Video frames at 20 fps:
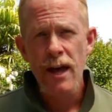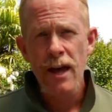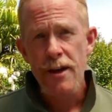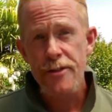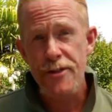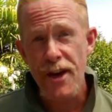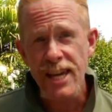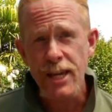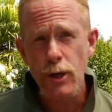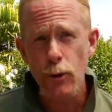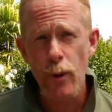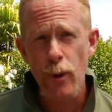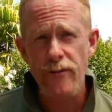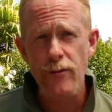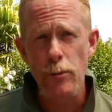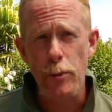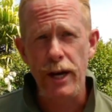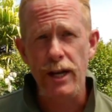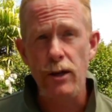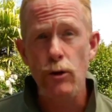Thank you to
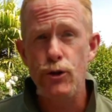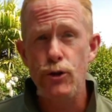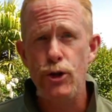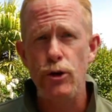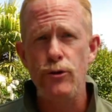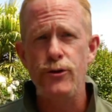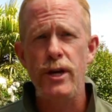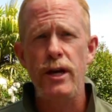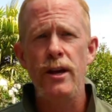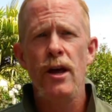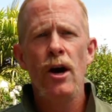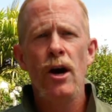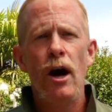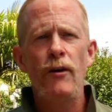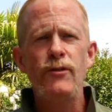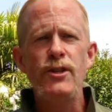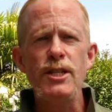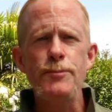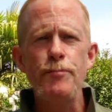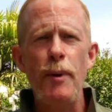everybody who tunes in. I've just